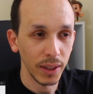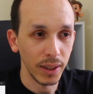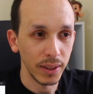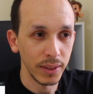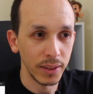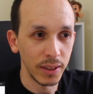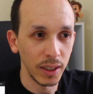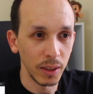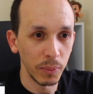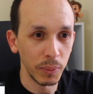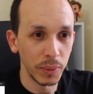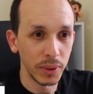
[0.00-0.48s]

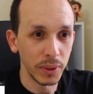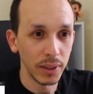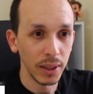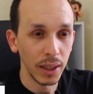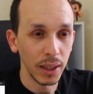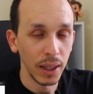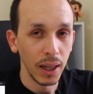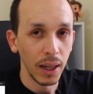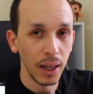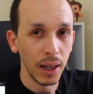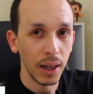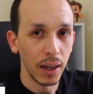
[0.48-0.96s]
tips.
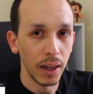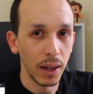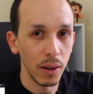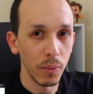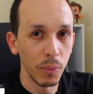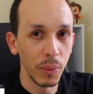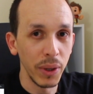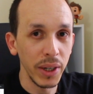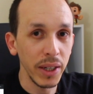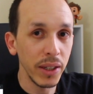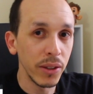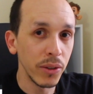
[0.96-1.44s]
I
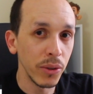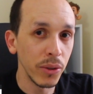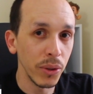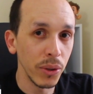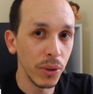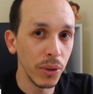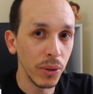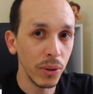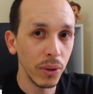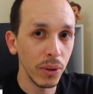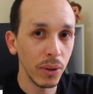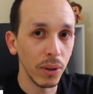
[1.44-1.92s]
bring to
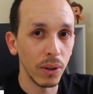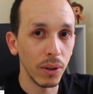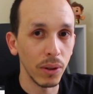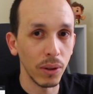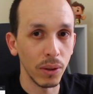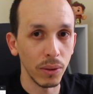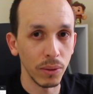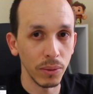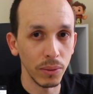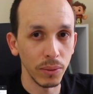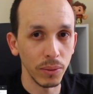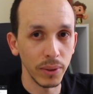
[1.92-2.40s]
you
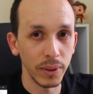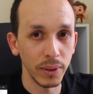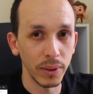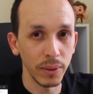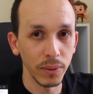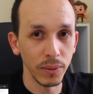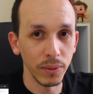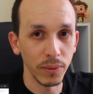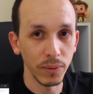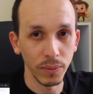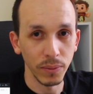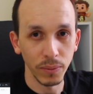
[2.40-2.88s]

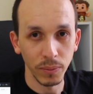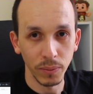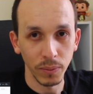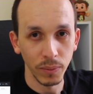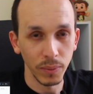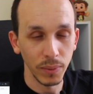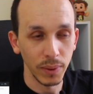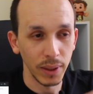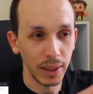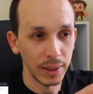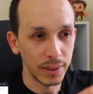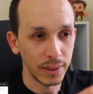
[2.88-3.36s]
on,
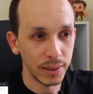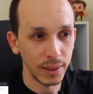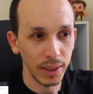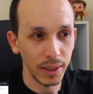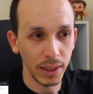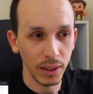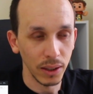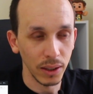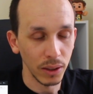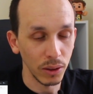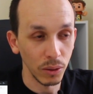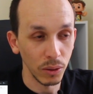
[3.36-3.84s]
let's
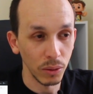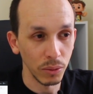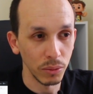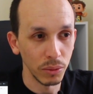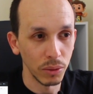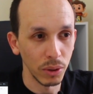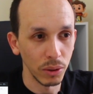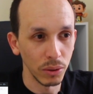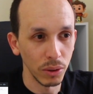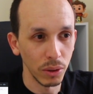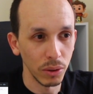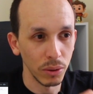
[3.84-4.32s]
say, I don't
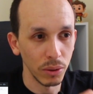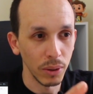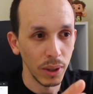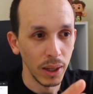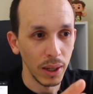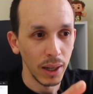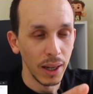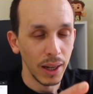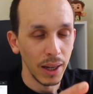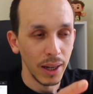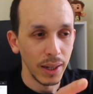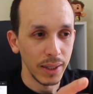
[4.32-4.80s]
know
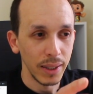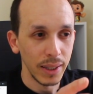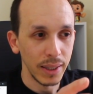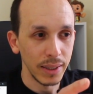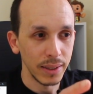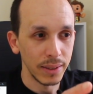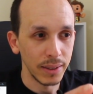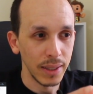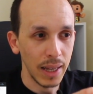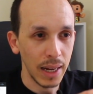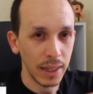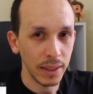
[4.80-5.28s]

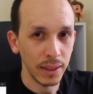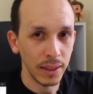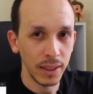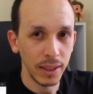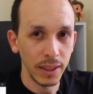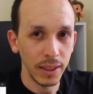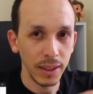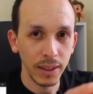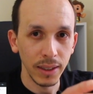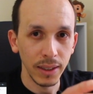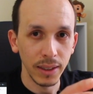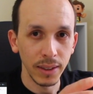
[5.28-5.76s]

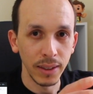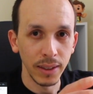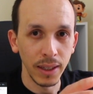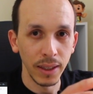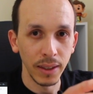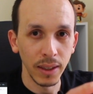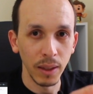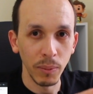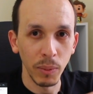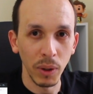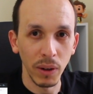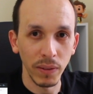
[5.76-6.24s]
exactly the
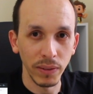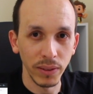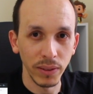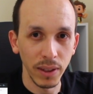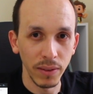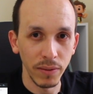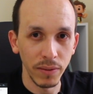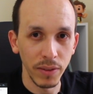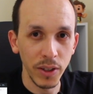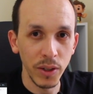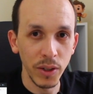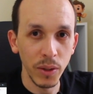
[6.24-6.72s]
number of the
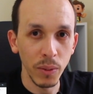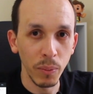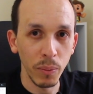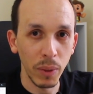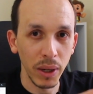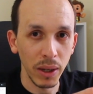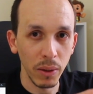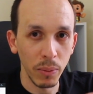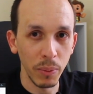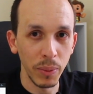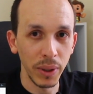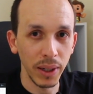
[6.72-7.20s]
video,
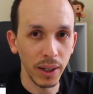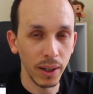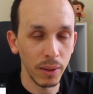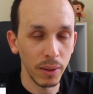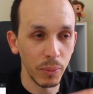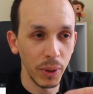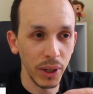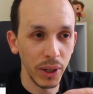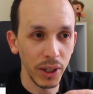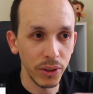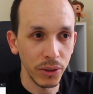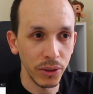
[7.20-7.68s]
but I
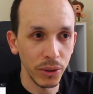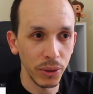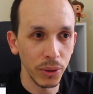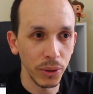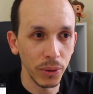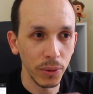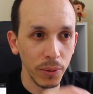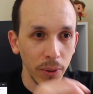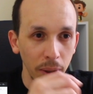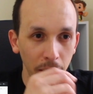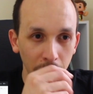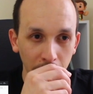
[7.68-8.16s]
bring to
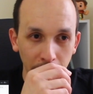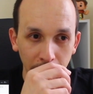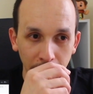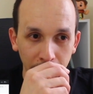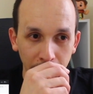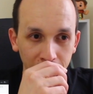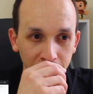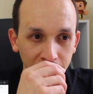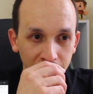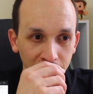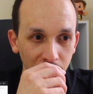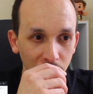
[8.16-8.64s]
you
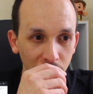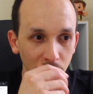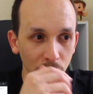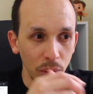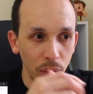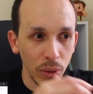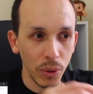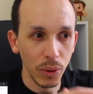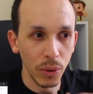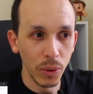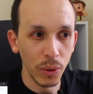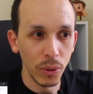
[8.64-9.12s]

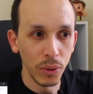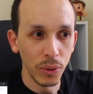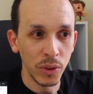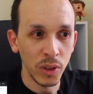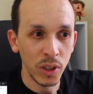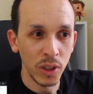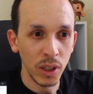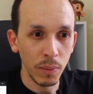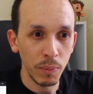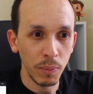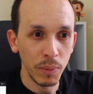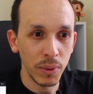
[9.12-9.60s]
new
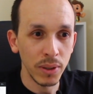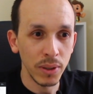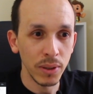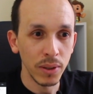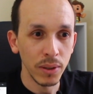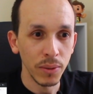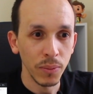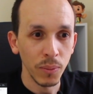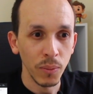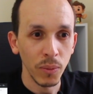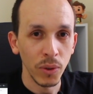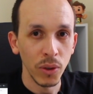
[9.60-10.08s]
tips
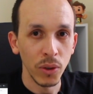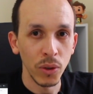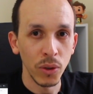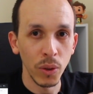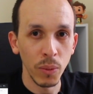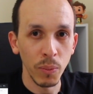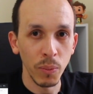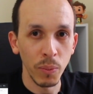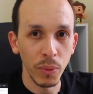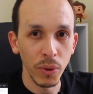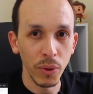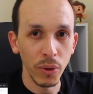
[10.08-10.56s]
to
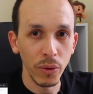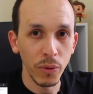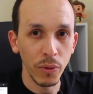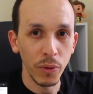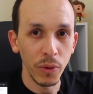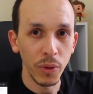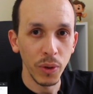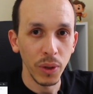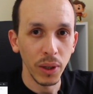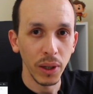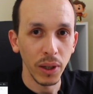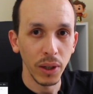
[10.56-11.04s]

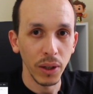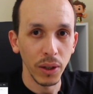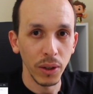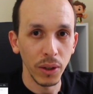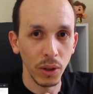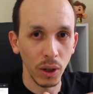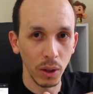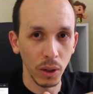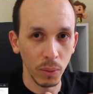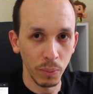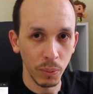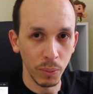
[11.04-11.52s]
improve
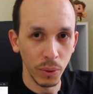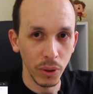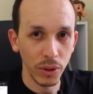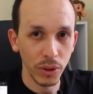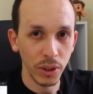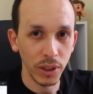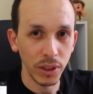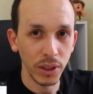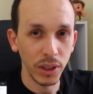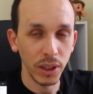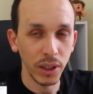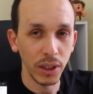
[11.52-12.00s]
your
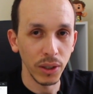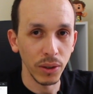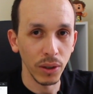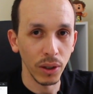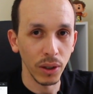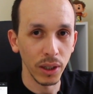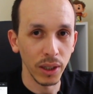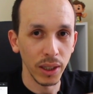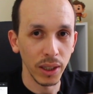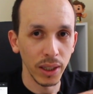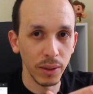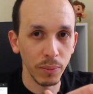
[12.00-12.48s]
project,
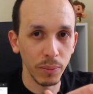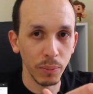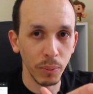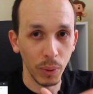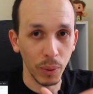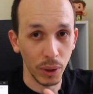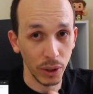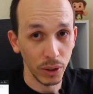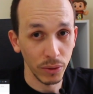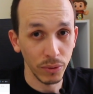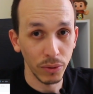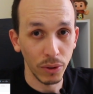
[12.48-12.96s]
your
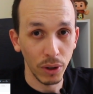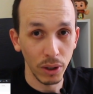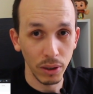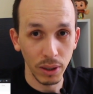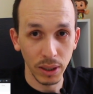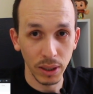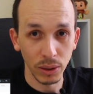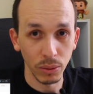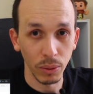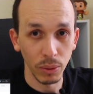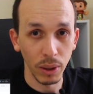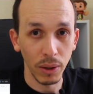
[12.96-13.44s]
portfolio
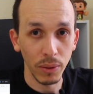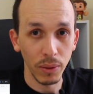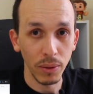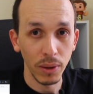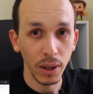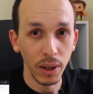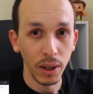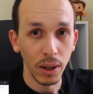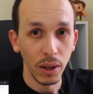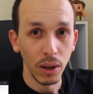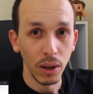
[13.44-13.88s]
as well,